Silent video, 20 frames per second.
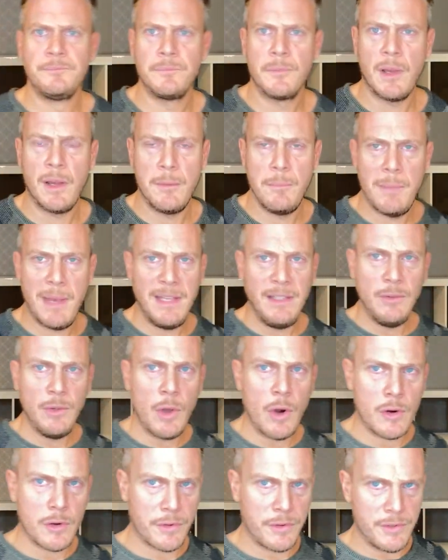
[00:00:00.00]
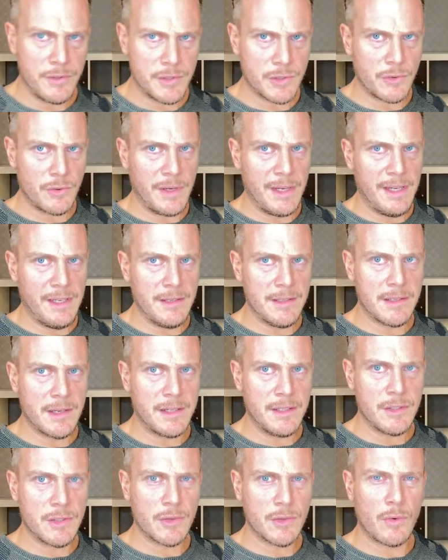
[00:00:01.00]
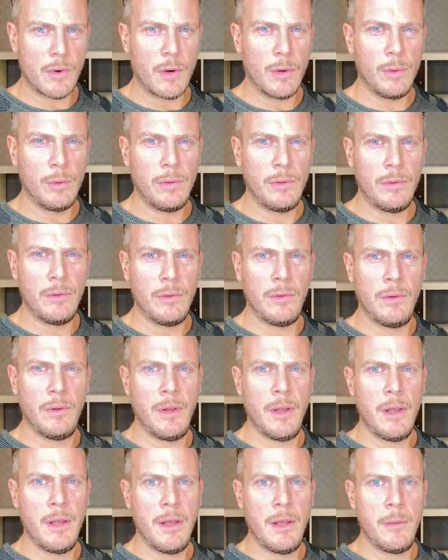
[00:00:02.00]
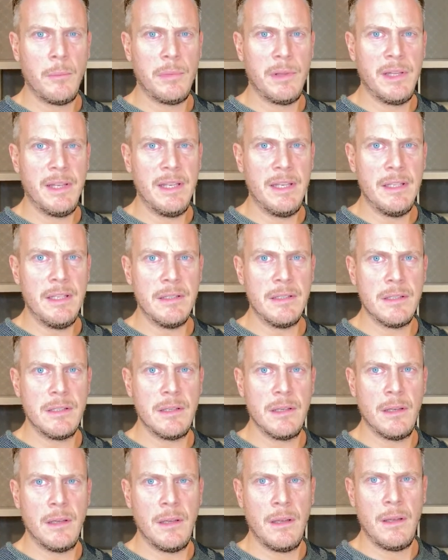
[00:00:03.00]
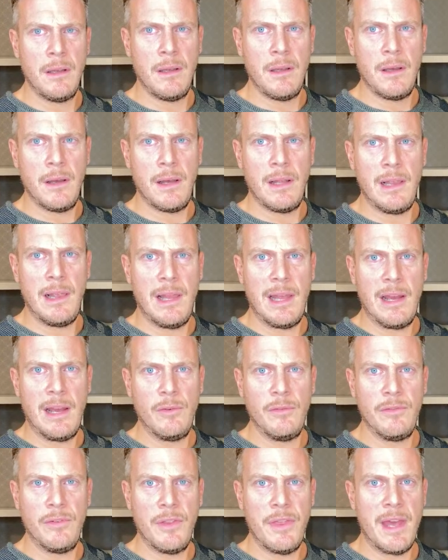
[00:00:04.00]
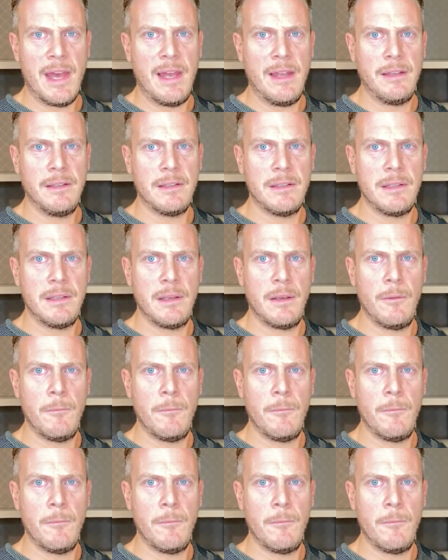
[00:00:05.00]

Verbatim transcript: I may knock the screen as I scroll. Please allow for that.